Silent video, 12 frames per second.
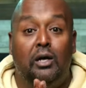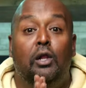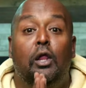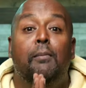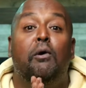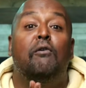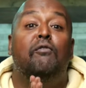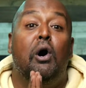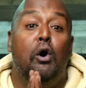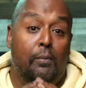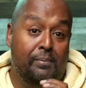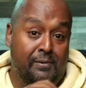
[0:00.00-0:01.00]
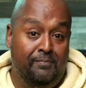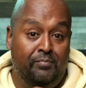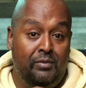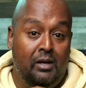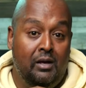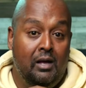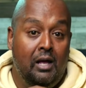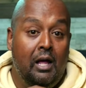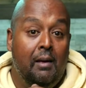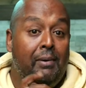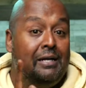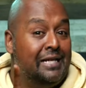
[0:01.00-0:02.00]
a glimmer of hope.
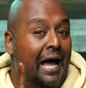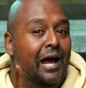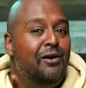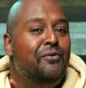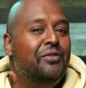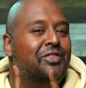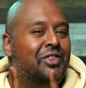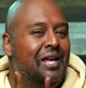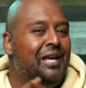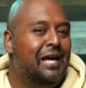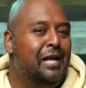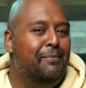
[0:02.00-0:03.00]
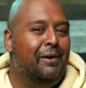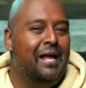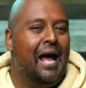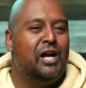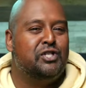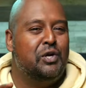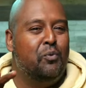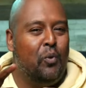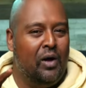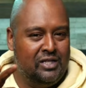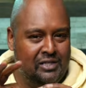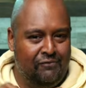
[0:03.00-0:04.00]
Because I don't think anybody actually
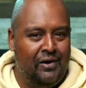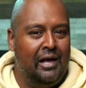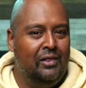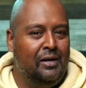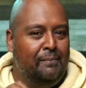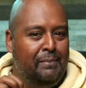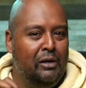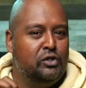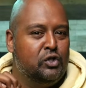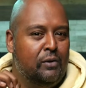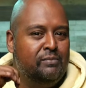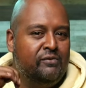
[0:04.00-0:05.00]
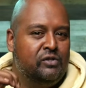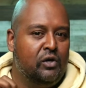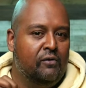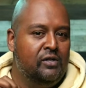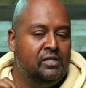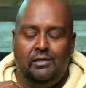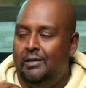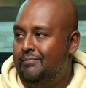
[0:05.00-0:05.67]
wants to violate Bell's terms of service.